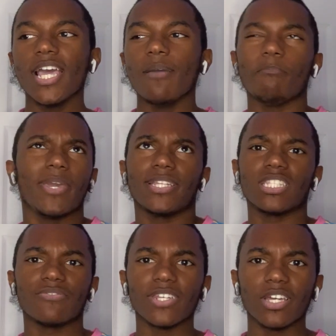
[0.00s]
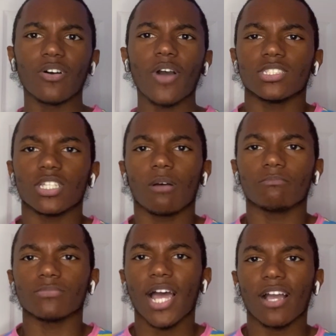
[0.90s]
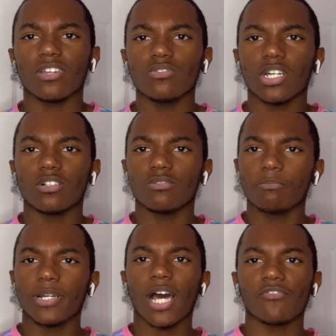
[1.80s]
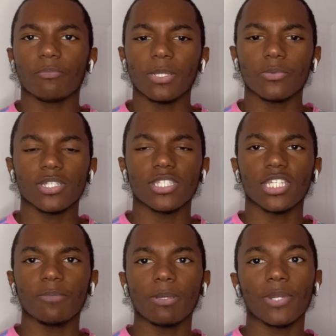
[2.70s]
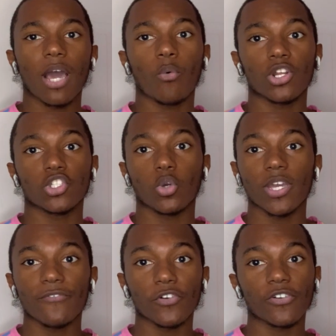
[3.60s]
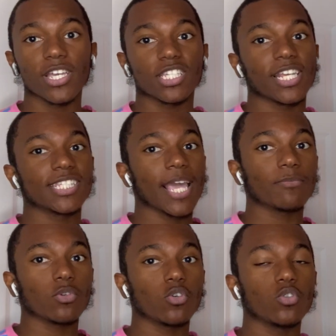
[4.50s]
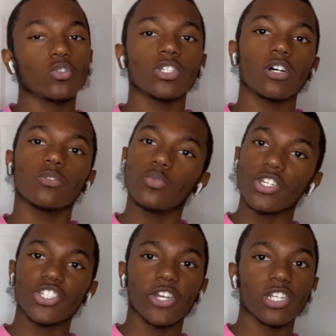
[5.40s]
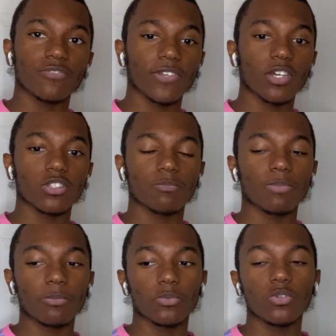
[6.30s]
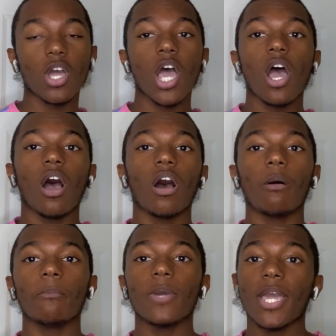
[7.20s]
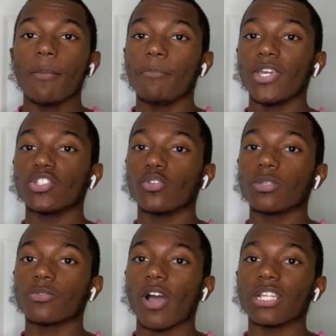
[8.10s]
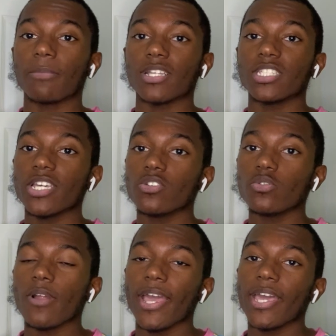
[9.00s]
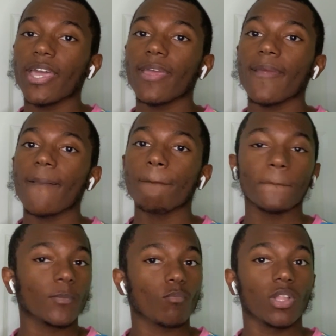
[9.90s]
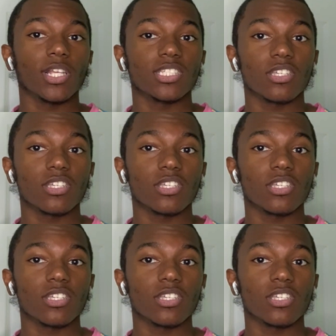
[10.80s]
make this video something that I can, put out for people to see, people that want to join Forex and they skeptical, you can share this video to people. Make sure you subscribe to my channel and let's get